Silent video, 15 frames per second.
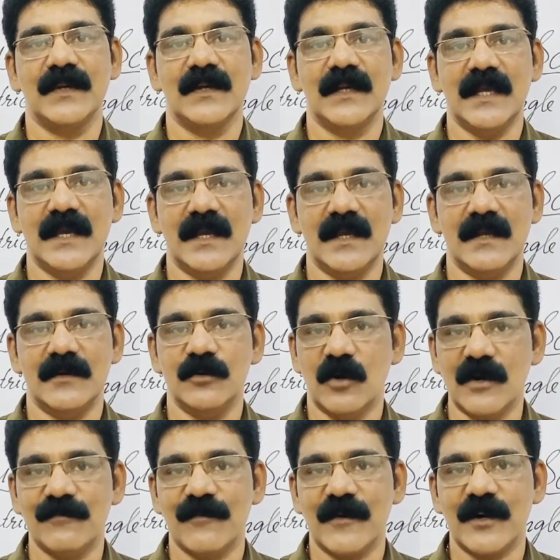Yeah,
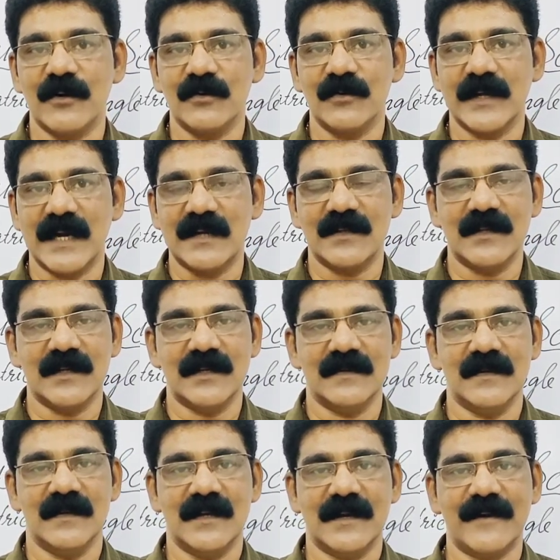don't forget to get
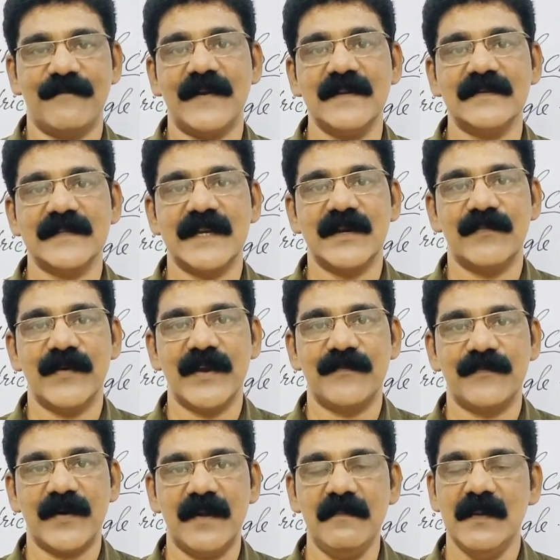the reference
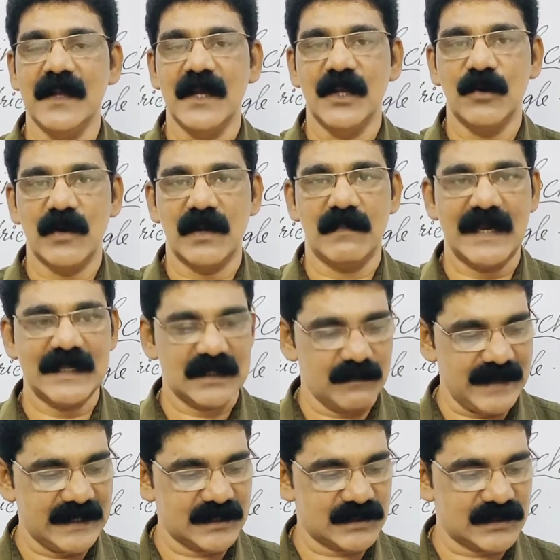certificate from your
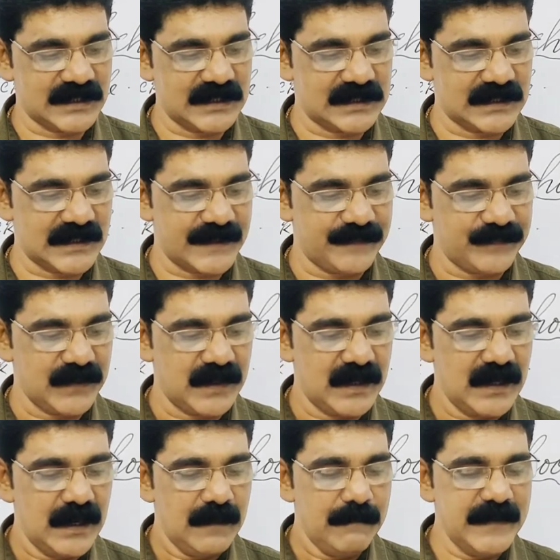mathematics teacher.
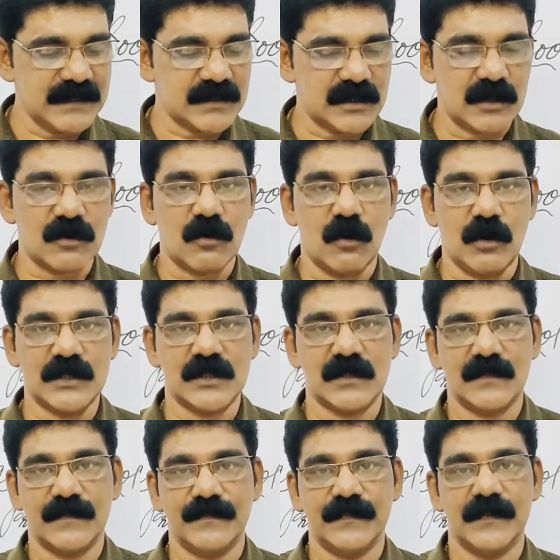Mr. Koch,
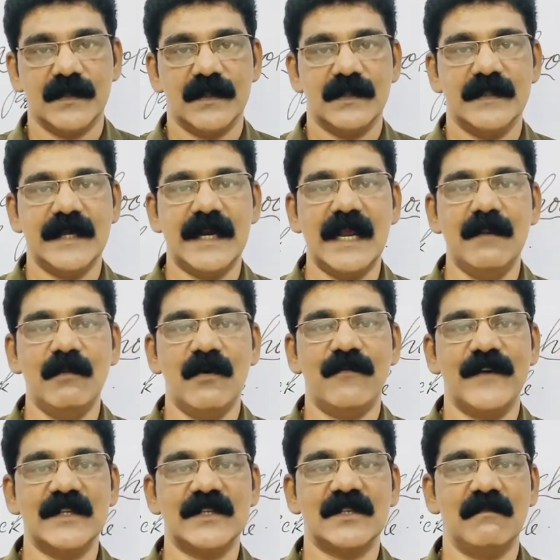the name
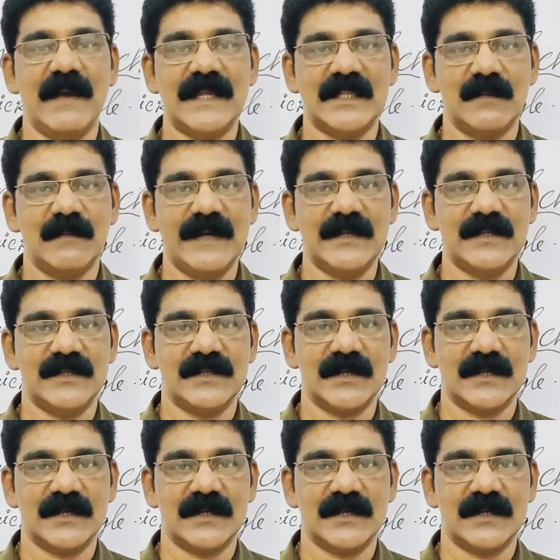of his mathematics,